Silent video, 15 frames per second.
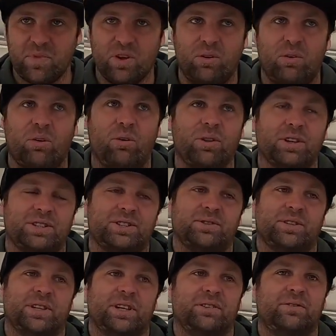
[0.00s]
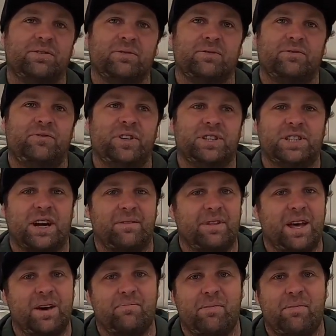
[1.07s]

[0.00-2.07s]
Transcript: all the sort of fish up there,